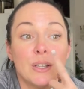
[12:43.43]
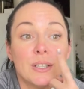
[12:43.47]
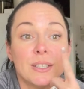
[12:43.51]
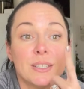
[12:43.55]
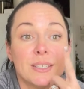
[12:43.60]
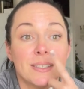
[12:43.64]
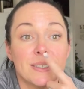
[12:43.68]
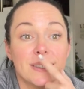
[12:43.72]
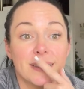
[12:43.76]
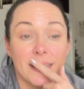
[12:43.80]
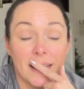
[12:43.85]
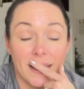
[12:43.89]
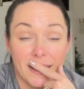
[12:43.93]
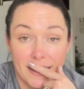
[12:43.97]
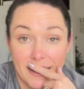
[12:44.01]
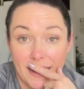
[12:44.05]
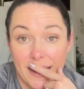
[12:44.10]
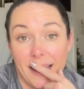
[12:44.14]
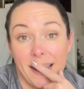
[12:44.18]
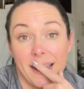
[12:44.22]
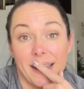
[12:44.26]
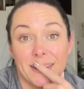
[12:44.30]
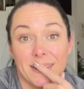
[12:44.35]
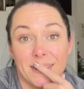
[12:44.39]

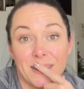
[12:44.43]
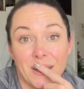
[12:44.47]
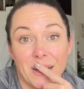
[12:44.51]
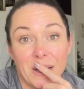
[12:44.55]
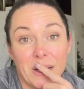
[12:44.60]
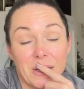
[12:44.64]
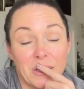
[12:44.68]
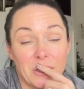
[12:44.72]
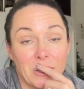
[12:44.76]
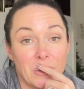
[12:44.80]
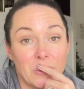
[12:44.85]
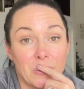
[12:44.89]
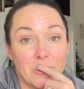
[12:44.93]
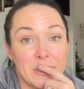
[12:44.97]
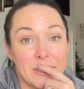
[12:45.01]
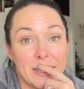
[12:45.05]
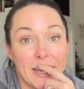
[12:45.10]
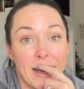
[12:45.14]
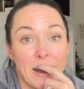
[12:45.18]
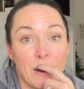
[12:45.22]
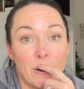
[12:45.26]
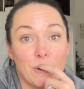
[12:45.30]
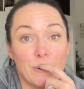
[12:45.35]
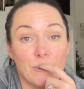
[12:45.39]
Sunday to close
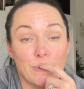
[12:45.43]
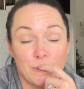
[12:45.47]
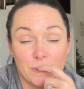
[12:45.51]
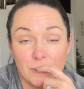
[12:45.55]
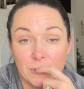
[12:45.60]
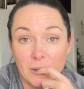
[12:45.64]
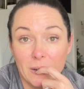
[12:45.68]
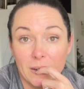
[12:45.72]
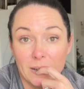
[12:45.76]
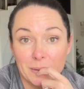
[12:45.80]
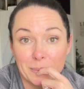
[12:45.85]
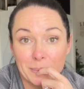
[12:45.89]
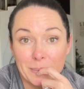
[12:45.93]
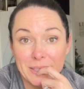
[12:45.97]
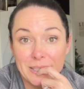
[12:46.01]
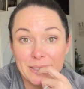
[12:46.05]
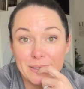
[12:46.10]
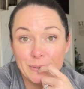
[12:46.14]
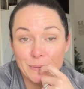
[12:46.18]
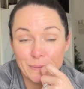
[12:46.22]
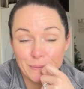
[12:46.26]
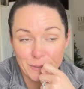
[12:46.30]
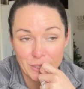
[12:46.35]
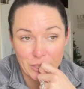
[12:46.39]
out Vlogmas
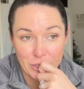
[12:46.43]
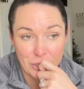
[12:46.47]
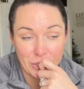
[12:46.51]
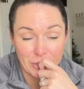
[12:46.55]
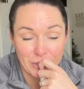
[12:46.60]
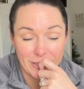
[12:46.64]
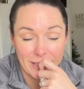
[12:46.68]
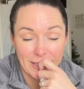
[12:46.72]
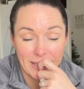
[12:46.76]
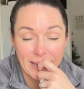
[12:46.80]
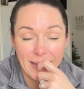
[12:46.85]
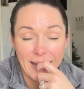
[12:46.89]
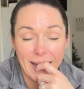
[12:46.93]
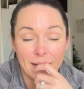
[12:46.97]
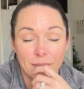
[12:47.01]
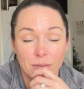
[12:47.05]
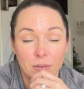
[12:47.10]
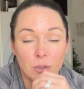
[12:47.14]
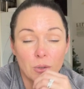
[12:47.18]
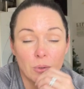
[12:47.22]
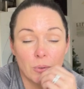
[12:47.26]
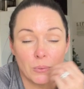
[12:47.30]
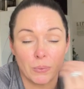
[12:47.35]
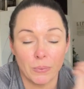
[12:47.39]
officially. Have
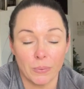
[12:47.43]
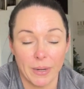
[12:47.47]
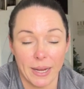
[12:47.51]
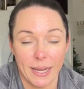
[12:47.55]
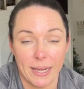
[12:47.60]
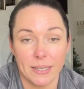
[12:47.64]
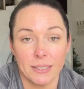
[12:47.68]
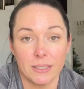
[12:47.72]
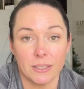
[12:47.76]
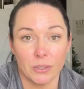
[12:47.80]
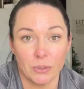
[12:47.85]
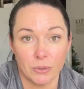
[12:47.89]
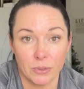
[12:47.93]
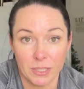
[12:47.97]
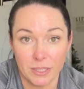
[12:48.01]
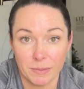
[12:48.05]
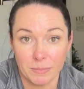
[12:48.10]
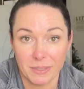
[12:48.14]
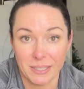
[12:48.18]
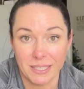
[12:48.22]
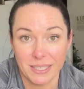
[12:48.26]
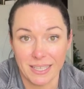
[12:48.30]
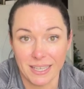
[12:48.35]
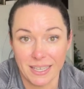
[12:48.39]
a great
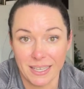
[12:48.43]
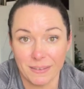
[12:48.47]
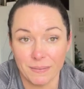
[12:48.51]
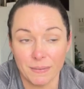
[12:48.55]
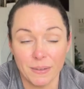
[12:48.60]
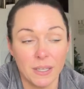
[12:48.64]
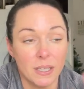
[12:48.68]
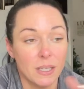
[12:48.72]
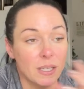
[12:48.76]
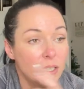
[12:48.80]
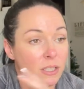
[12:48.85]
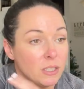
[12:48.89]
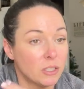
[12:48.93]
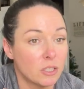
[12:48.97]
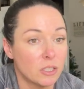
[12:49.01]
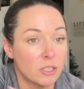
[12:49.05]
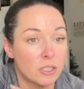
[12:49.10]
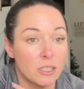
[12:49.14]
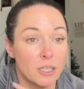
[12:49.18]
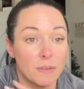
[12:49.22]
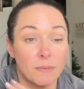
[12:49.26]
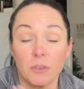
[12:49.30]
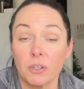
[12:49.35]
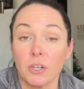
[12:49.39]
Christmas Eve.
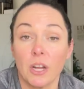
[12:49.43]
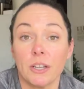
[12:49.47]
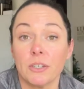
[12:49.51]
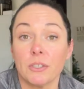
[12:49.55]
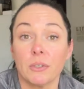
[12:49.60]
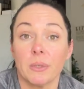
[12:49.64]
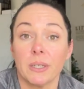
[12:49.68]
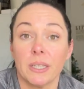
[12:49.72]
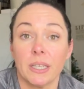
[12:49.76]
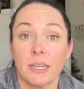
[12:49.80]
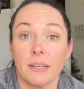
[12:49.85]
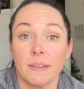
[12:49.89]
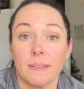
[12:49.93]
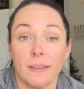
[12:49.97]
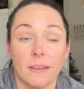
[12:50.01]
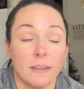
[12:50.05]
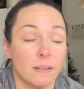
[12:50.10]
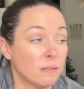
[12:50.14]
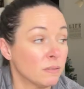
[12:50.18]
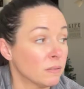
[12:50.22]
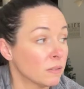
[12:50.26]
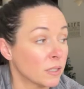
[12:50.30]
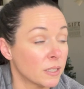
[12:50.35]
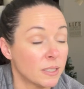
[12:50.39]
Just if you're not doing
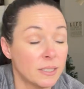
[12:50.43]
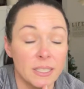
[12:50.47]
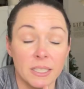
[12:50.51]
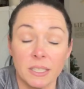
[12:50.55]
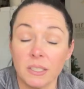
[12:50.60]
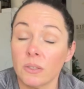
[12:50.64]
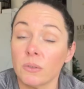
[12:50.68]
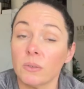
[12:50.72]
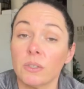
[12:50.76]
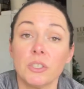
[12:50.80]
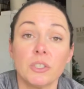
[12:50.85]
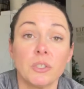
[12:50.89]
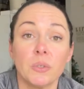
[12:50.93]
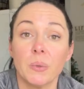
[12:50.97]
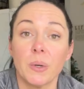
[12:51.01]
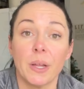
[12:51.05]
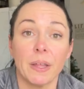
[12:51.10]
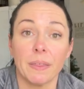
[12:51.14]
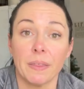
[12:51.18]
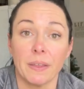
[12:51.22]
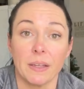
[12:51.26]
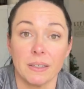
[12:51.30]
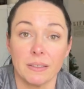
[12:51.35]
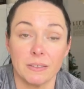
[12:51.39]
anything, continue to do
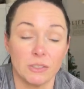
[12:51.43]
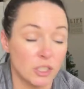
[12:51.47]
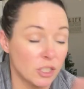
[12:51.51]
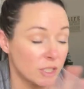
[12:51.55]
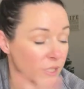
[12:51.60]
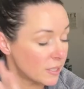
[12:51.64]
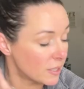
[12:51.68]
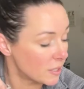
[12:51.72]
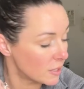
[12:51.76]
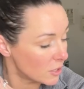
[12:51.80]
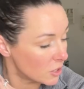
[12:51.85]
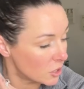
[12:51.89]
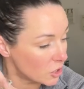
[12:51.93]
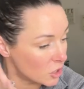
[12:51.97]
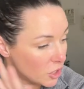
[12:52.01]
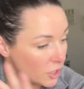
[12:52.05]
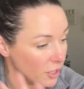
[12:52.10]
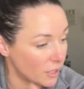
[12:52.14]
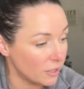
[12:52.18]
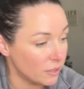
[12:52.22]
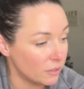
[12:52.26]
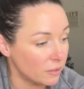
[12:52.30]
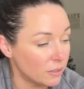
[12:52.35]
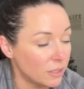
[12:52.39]
nothing. Just
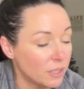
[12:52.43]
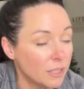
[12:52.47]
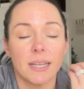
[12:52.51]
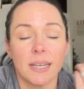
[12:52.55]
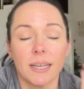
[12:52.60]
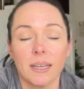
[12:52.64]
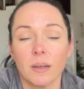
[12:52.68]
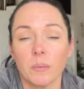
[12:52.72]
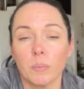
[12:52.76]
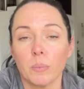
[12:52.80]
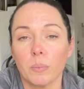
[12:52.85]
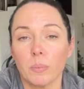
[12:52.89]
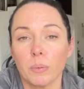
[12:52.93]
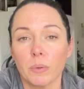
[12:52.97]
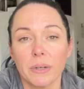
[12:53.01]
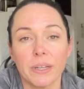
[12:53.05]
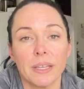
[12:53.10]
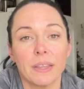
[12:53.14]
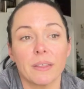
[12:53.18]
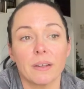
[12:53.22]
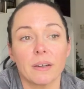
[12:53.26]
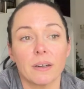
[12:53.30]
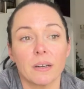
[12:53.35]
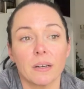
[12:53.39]
chill, take a
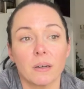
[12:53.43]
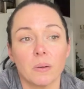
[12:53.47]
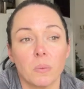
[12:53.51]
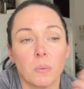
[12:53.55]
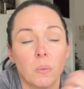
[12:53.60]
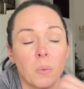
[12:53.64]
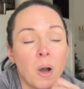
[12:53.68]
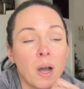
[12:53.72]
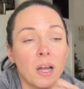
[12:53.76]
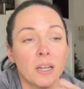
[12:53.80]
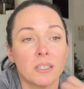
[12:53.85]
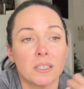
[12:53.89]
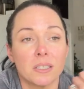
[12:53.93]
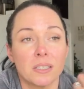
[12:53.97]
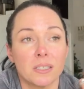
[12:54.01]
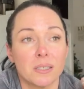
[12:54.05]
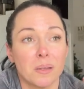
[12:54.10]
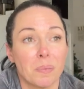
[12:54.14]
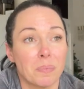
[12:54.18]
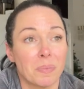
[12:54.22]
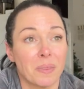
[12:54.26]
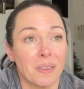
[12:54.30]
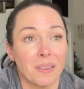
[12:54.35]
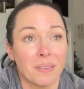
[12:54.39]
breather, watch
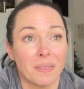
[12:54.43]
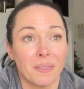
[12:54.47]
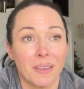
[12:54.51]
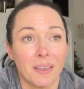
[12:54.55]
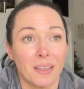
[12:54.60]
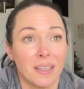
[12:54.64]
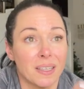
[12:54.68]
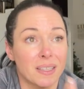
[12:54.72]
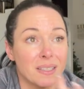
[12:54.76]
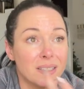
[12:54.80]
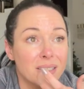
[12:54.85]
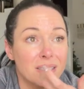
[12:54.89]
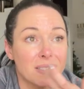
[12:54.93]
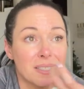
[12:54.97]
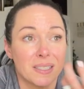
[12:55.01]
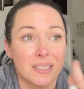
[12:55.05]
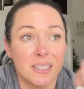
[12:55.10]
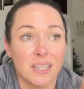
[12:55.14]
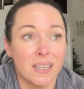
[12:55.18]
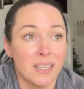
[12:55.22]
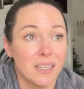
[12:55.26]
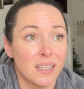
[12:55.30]
something that is